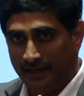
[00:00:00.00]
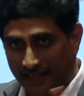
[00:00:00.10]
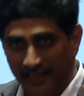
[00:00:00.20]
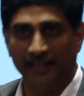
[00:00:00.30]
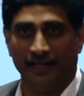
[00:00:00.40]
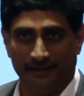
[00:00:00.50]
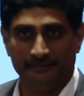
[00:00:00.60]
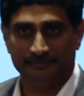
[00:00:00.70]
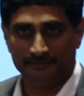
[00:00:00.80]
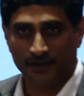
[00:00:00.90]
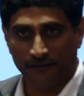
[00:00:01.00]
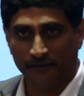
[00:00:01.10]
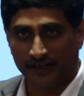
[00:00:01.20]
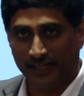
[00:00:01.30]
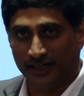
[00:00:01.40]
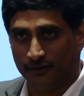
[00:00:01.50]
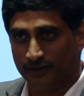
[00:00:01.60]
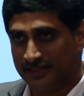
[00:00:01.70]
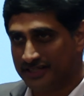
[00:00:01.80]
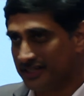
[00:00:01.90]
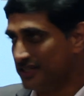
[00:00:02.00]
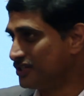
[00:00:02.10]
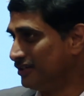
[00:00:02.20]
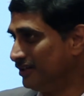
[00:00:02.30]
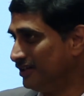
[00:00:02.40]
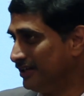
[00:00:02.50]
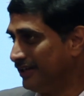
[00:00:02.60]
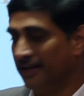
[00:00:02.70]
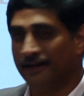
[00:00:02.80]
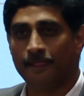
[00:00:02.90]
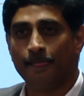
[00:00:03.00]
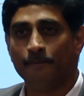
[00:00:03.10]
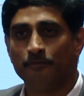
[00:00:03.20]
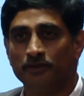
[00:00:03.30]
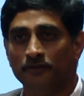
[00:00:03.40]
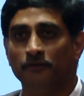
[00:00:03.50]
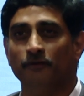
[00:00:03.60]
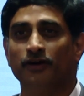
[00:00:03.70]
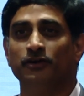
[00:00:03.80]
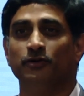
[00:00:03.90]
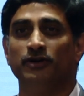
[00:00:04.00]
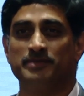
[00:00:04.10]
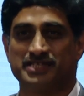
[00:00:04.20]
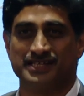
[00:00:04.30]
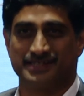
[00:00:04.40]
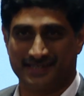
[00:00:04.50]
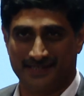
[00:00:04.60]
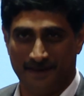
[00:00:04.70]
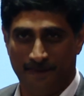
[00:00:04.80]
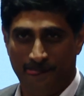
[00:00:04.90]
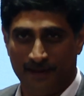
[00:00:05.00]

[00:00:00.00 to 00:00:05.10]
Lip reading: In India, if you take into consideration, in India, if you want to do a business,